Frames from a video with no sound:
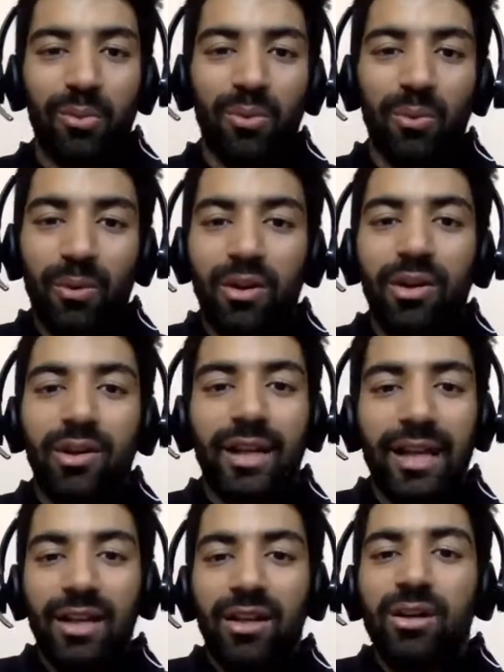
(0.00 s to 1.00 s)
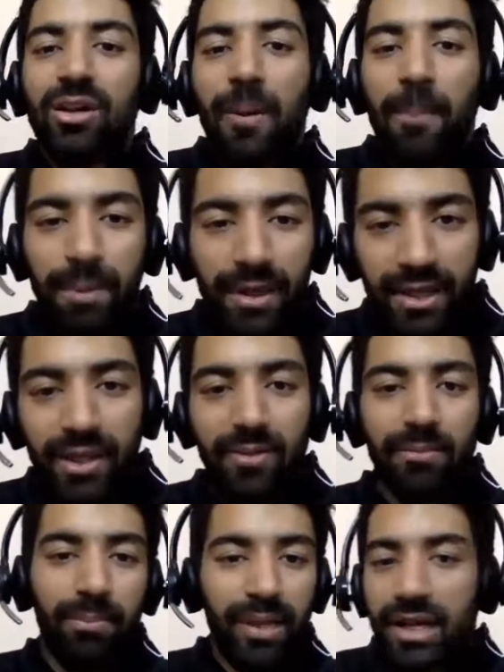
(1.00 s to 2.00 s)
work in a company,
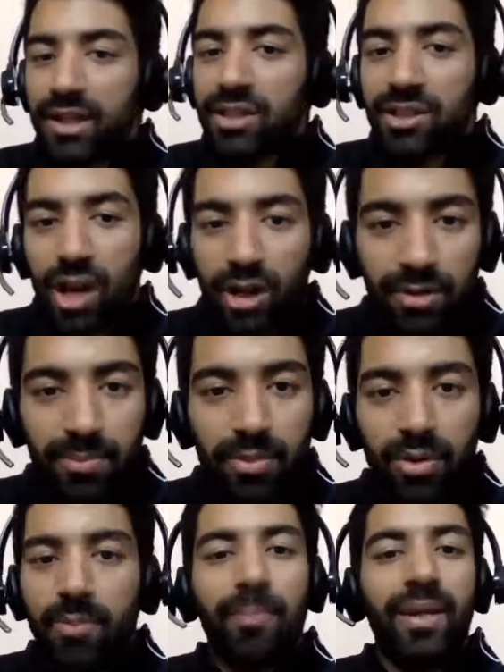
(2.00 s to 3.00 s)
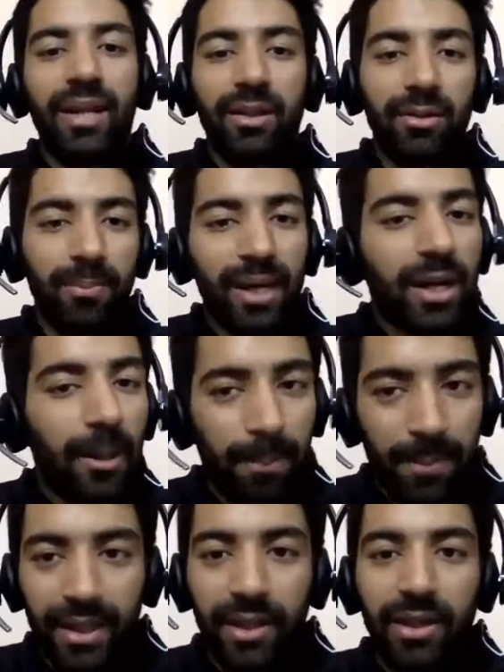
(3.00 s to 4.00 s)
be it a startup or be it a big
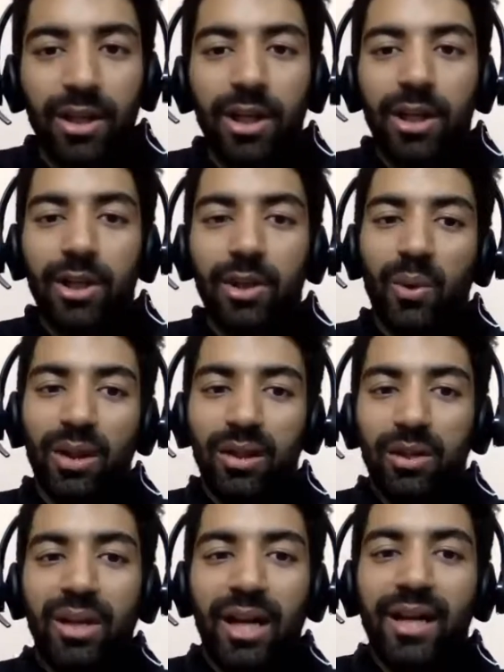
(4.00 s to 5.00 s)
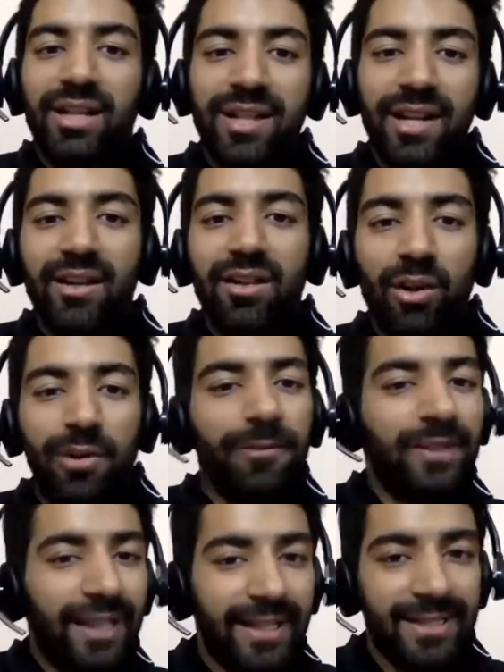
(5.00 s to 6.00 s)
company. You'll understand a lot
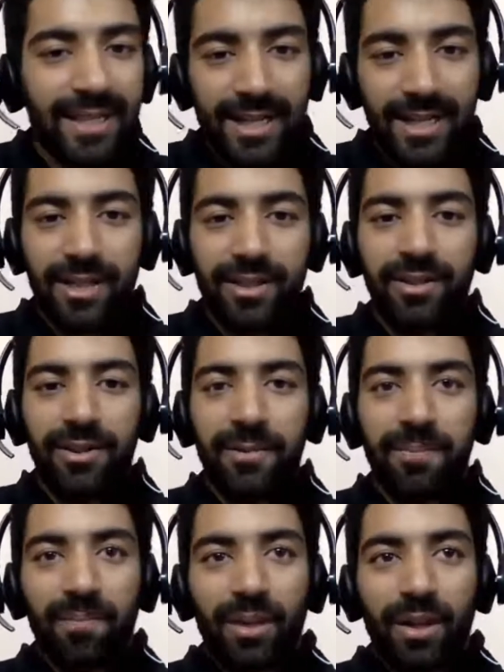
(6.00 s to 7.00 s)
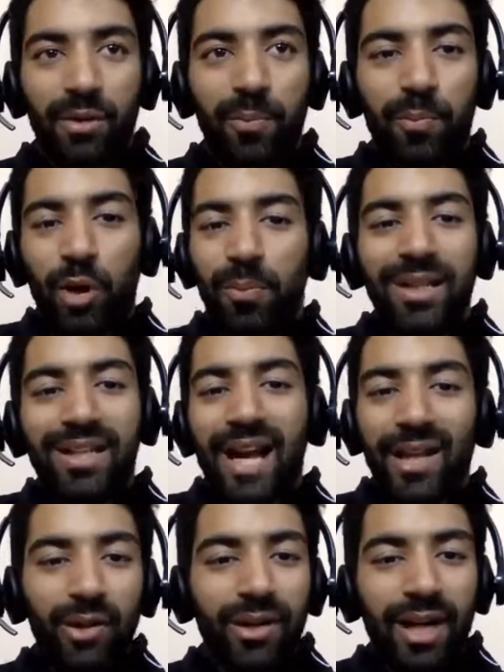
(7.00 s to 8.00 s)
of things that you probably
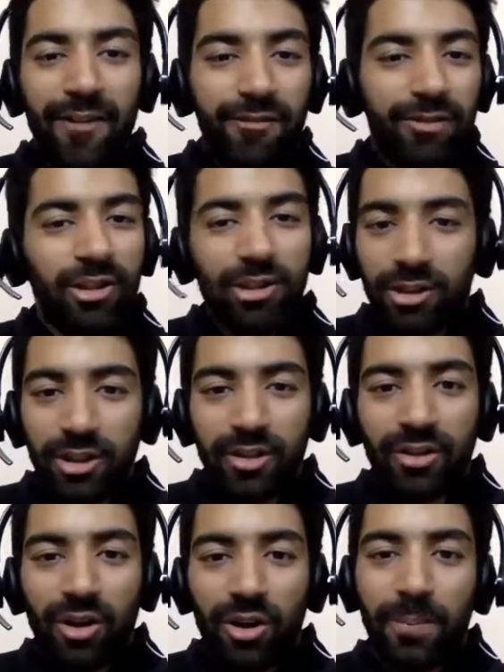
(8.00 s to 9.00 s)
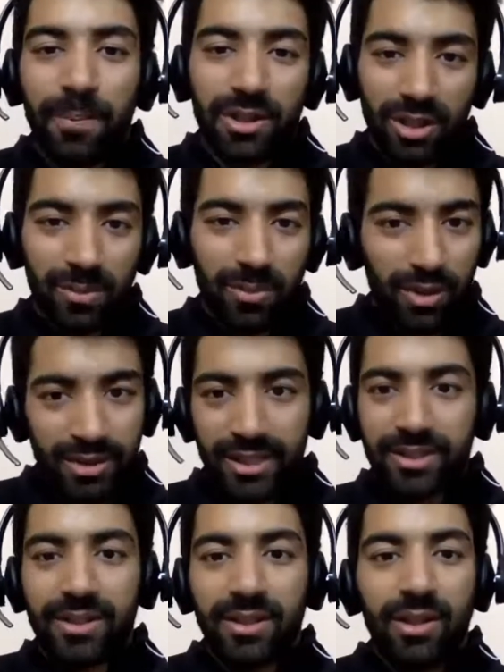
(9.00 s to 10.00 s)
cannot ever learn on personal
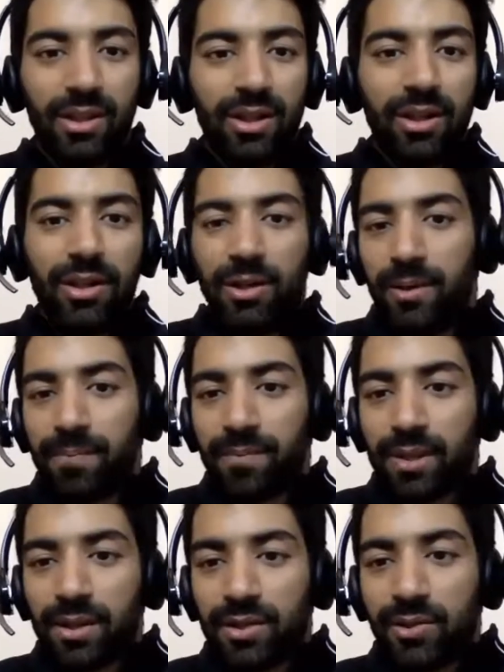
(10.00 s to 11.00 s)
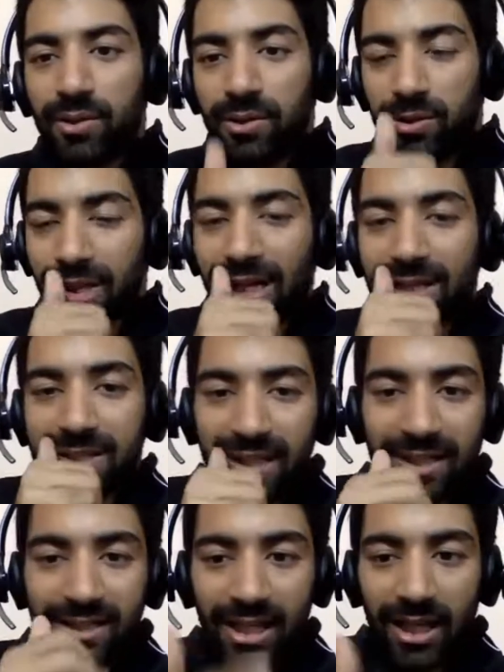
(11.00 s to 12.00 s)
projects. So that's
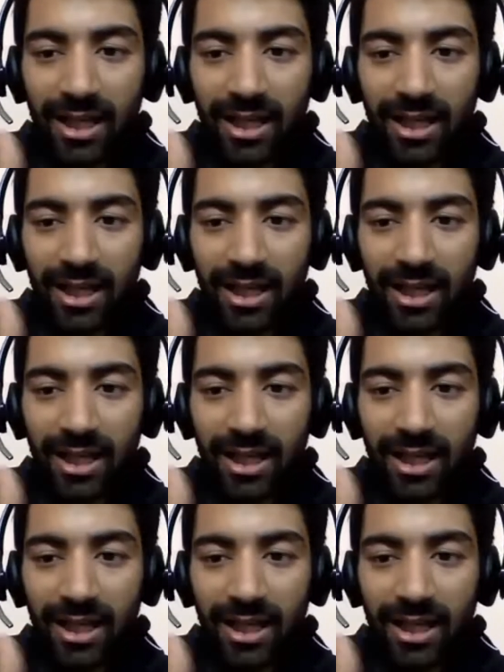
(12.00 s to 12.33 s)
how it